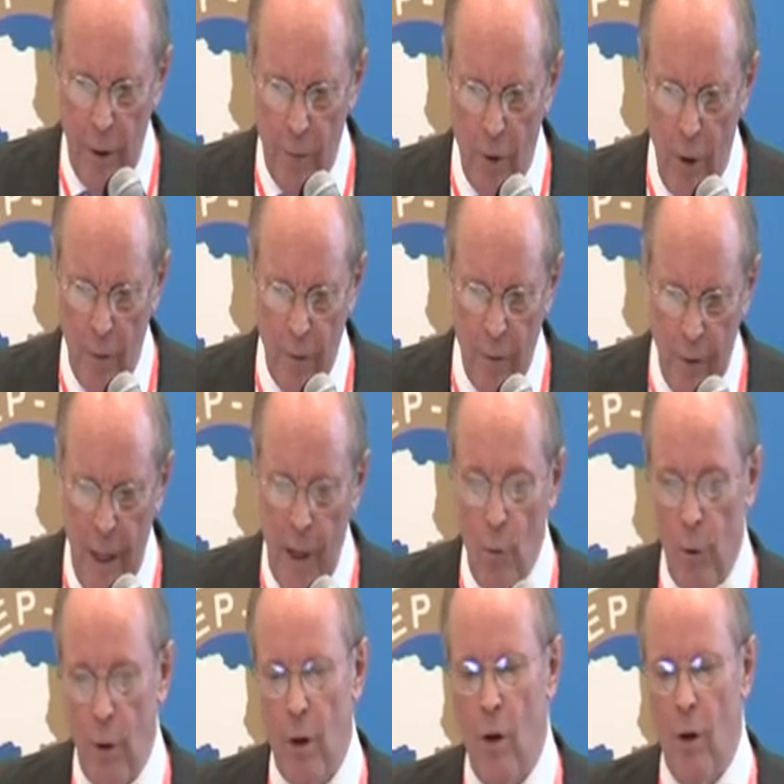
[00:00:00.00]
You've got day
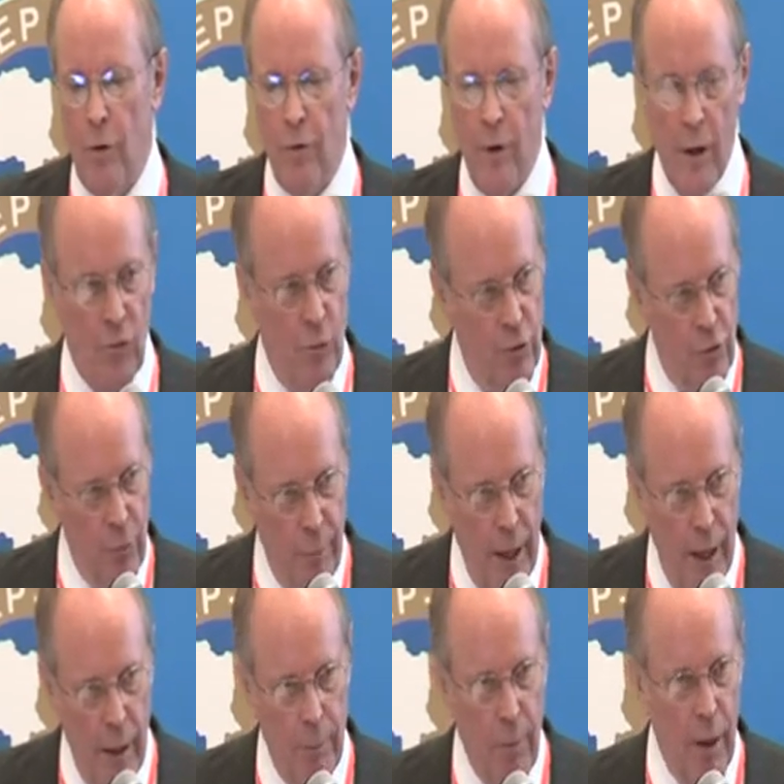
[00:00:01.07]
work contracts, which are
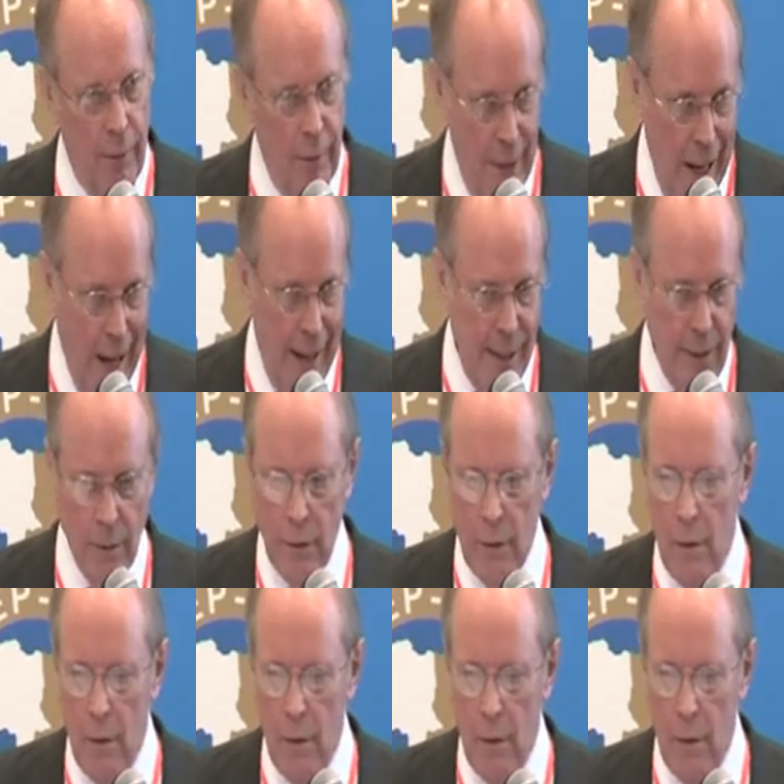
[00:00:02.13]
paid by the day.